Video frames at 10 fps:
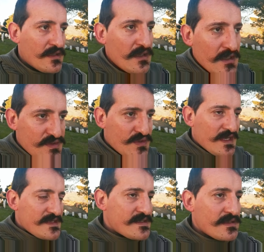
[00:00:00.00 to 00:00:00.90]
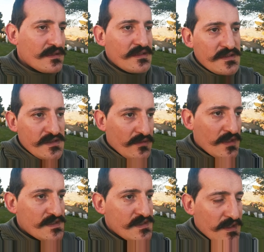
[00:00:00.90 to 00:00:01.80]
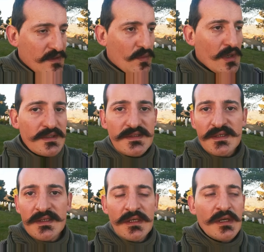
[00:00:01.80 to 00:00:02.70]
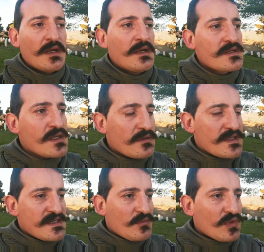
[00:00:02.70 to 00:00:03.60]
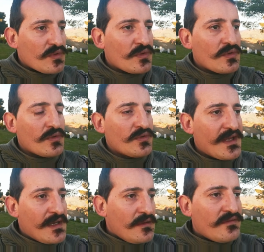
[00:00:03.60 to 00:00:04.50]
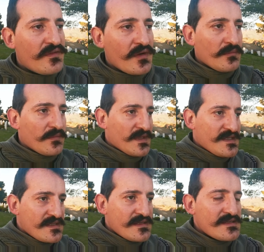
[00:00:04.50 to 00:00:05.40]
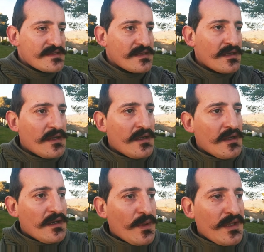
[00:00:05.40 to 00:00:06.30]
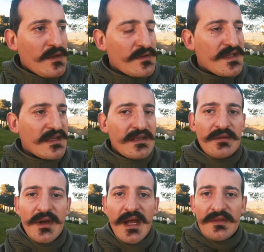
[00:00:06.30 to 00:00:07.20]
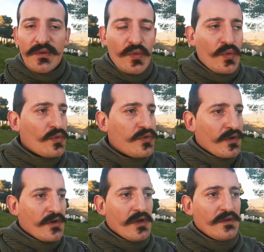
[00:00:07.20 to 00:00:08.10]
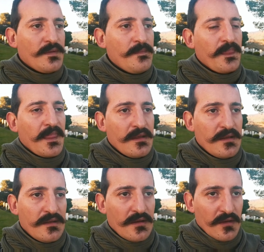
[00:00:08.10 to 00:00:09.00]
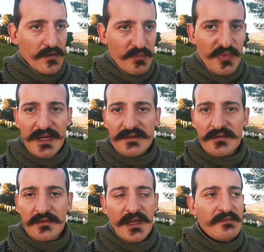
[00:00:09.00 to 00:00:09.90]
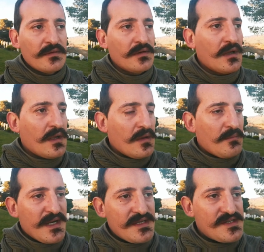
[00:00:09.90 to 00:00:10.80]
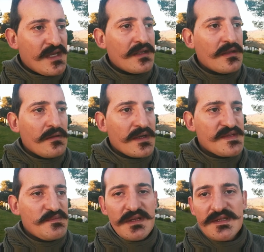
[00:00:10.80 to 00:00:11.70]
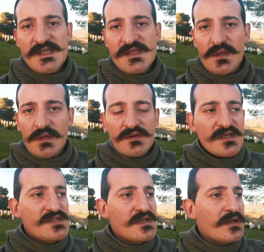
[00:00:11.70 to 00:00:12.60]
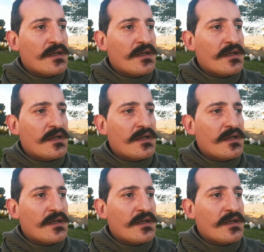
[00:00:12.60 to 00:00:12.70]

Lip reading: traced, so he's already walked, so he's able to tell you from distance whether you're taking the right route or not. On a practical level, by sharing your experiences with your teacher,